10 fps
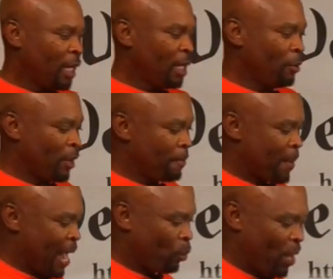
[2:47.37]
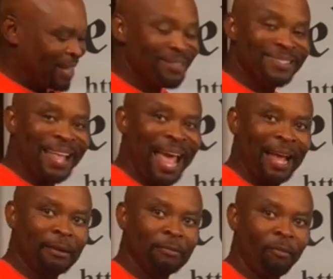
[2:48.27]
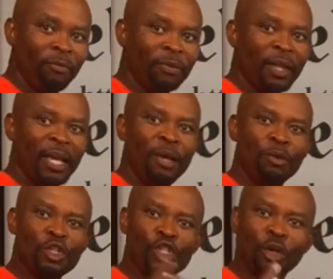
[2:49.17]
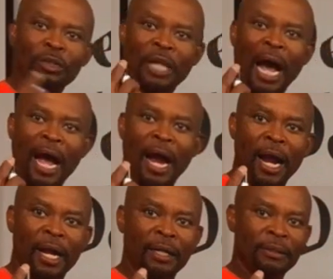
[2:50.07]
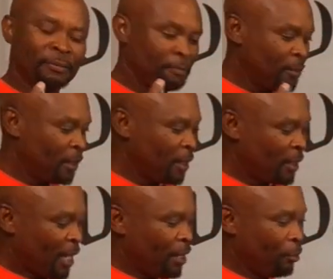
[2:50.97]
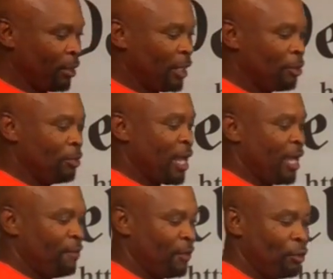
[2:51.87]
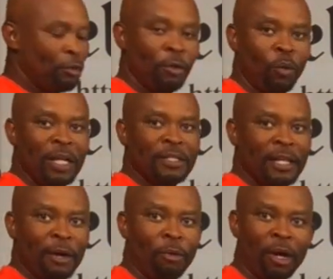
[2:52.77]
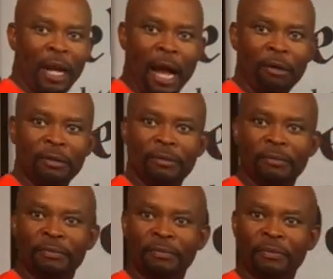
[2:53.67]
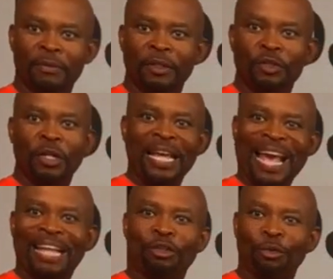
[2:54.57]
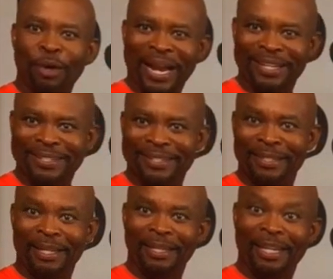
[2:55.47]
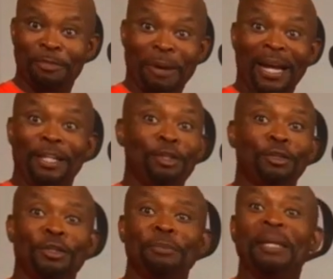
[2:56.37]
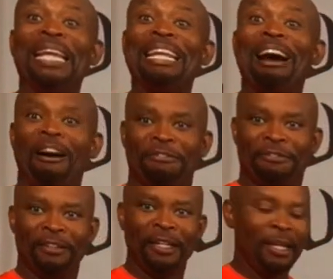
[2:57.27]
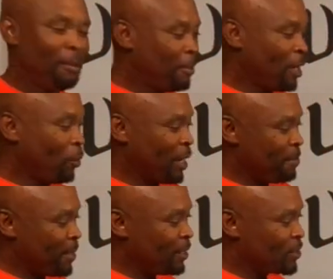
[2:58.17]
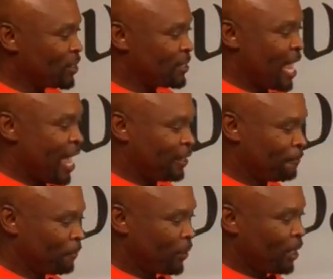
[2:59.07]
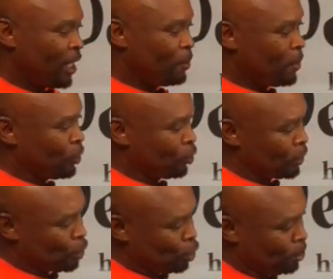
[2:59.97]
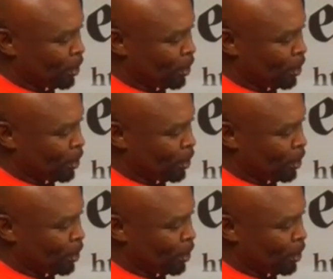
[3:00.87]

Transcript: anyway, by Wednesday, he was so tired that he really could not even do the Wednesday workout. So he had to rest. His body told him enough, because what it means is that he'd been doing too